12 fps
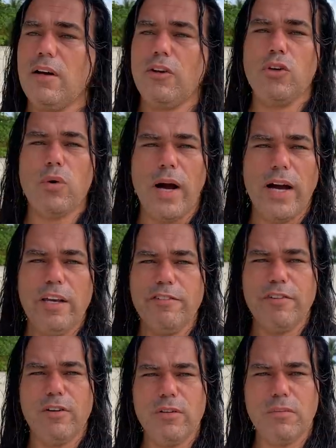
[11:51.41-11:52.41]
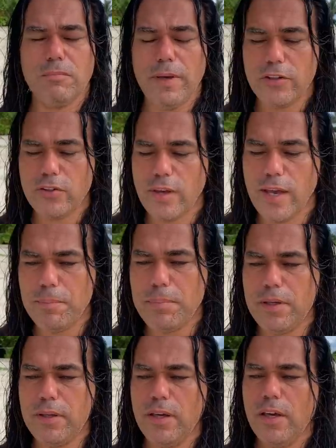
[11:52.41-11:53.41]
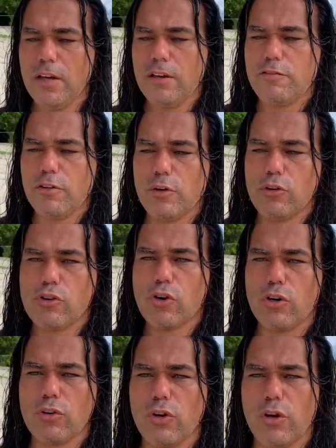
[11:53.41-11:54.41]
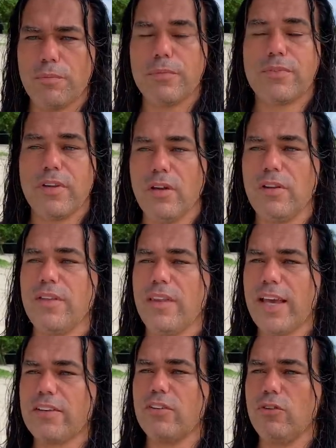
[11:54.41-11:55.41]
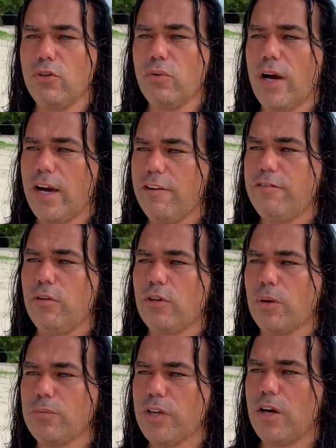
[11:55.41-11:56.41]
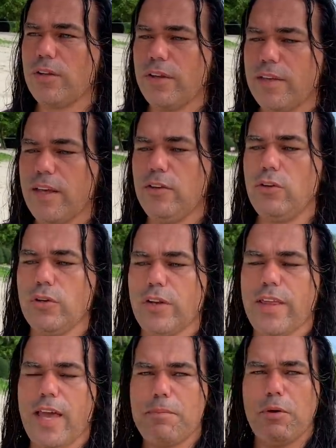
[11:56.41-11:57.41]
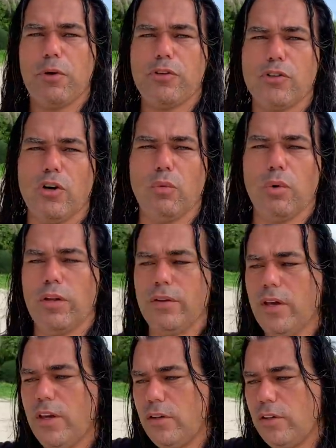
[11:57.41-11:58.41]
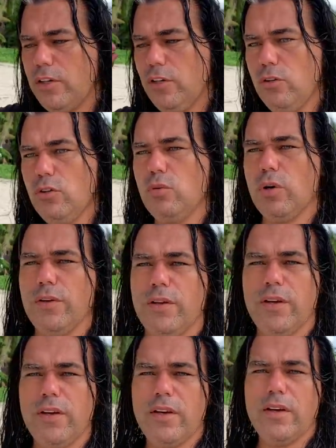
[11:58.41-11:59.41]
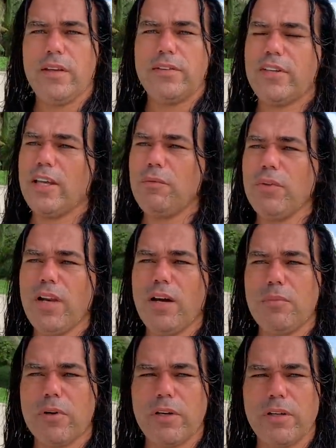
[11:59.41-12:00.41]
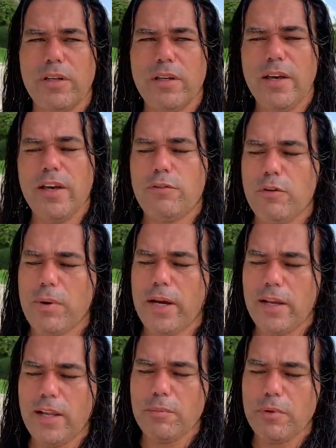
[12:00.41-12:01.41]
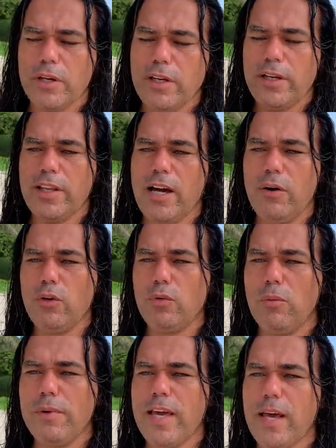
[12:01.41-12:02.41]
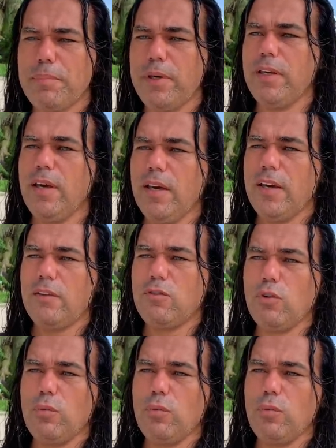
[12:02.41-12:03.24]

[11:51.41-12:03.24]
A new iPhone makes you happy for a short term, till the next new iPhone comes out, and then you're not happy with your old one, you need a new one. Same with a Lamborghini. If you buy a Lamborghini now, you will be happy. In two